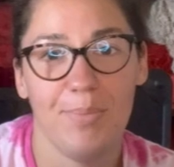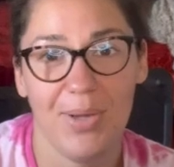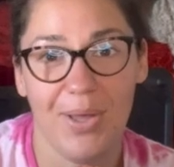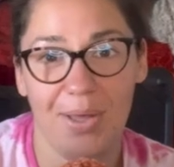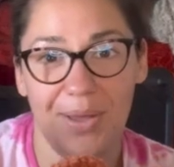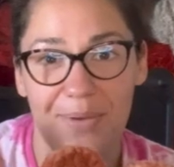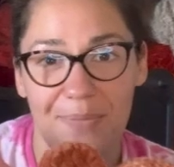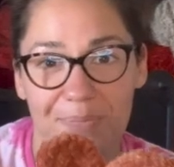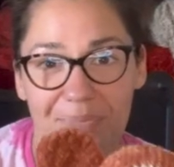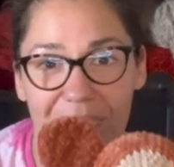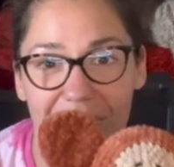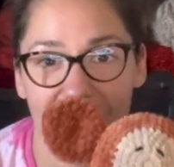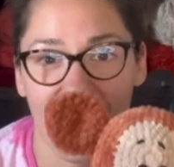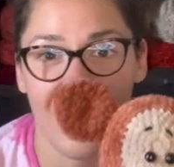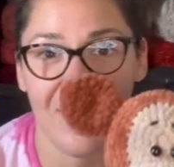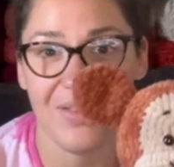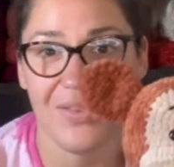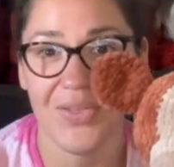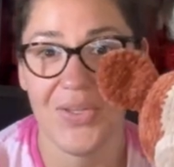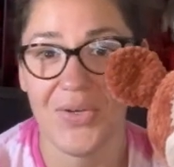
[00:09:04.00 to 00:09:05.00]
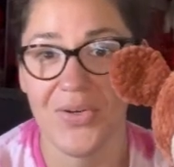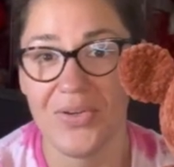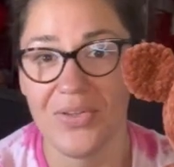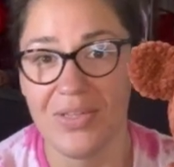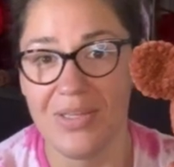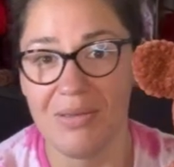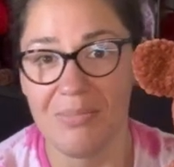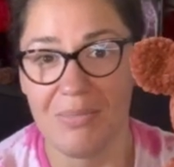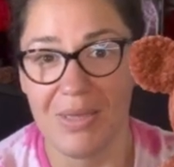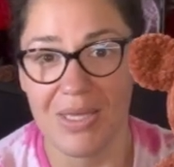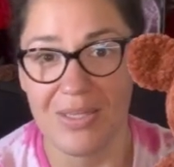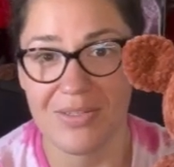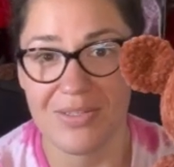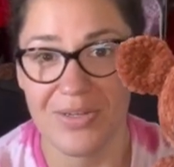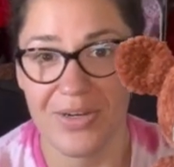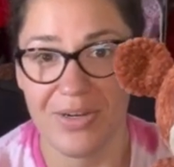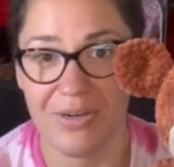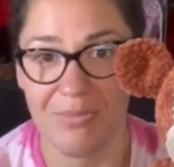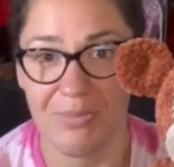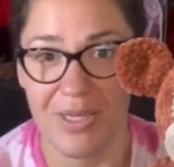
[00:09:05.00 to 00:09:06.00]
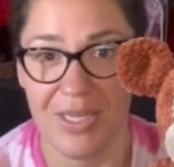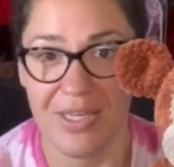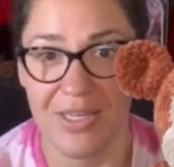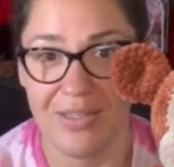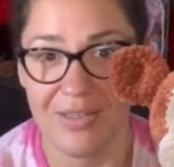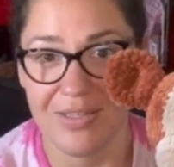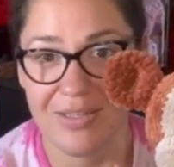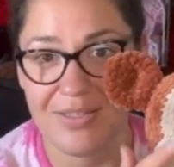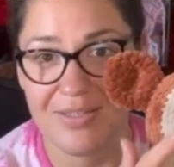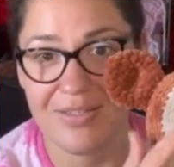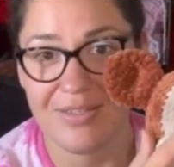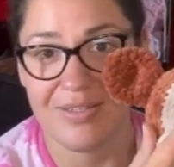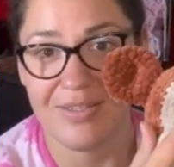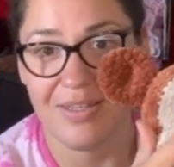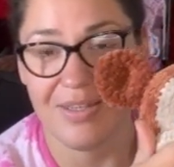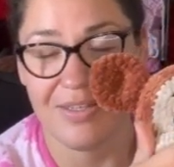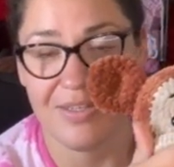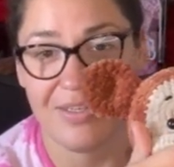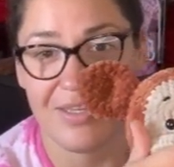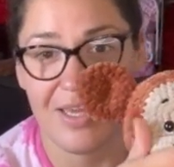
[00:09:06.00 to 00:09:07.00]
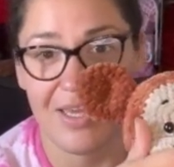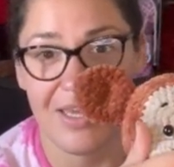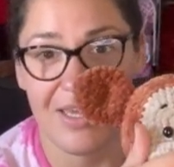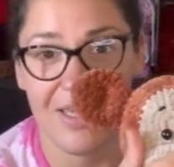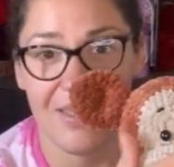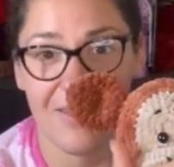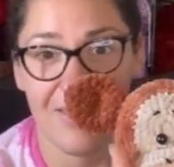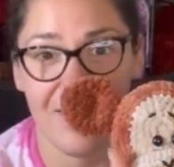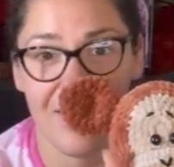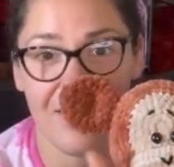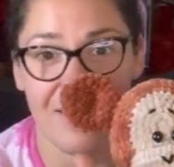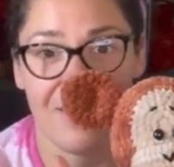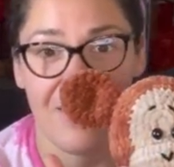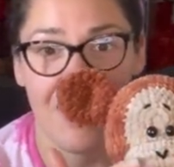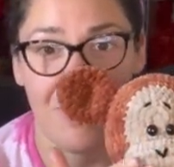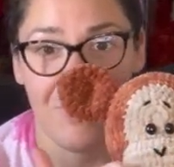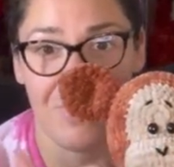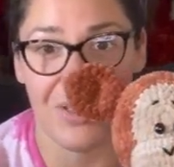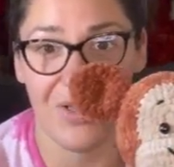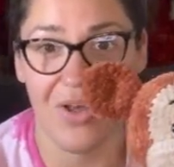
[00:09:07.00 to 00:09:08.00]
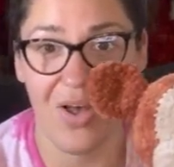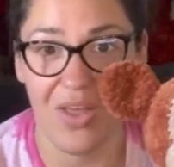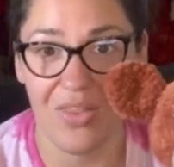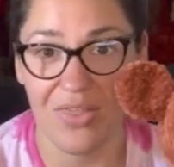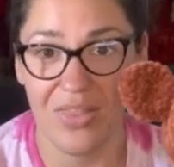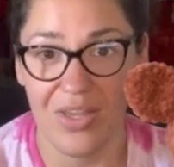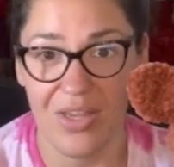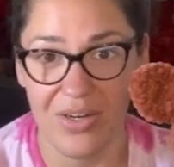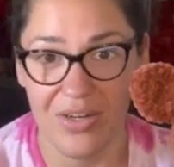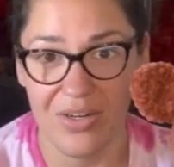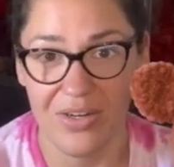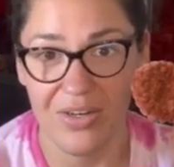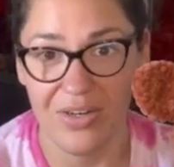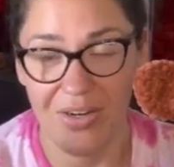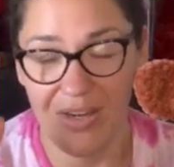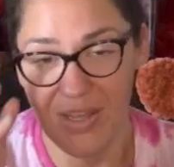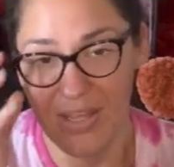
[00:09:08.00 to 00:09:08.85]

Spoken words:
but I literally started making this the day like that we got there,